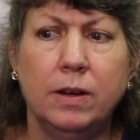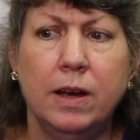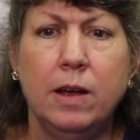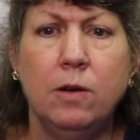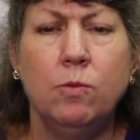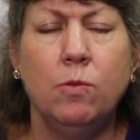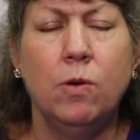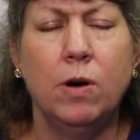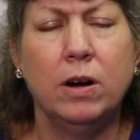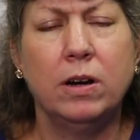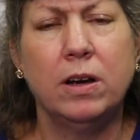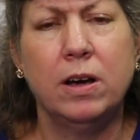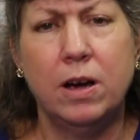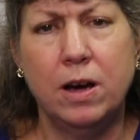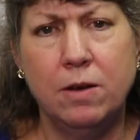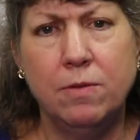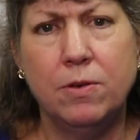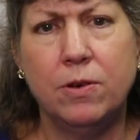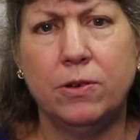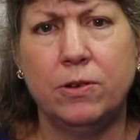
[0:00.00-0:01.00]
and what
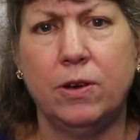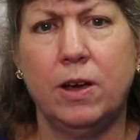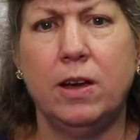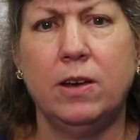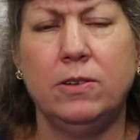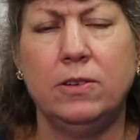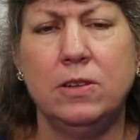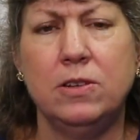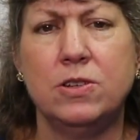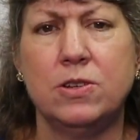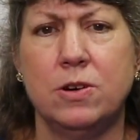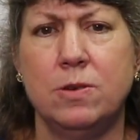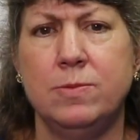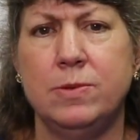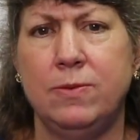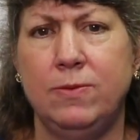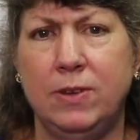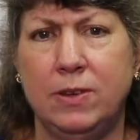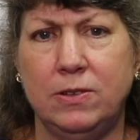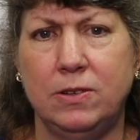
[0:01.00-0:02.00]
covers us in
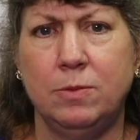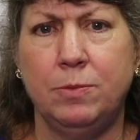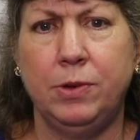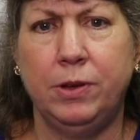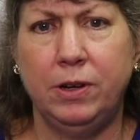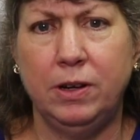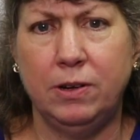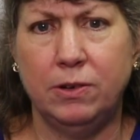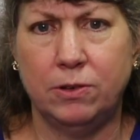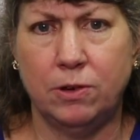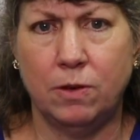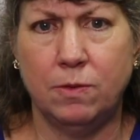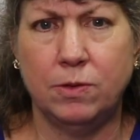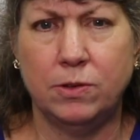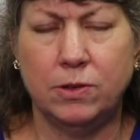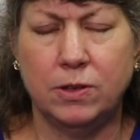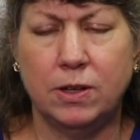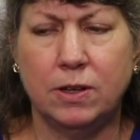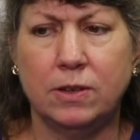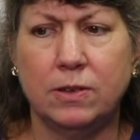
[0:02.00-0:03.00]
terms of disability
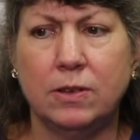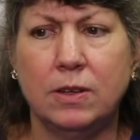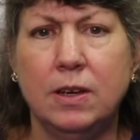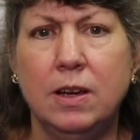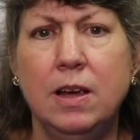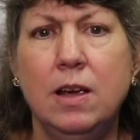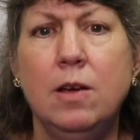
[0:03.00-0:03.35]
services.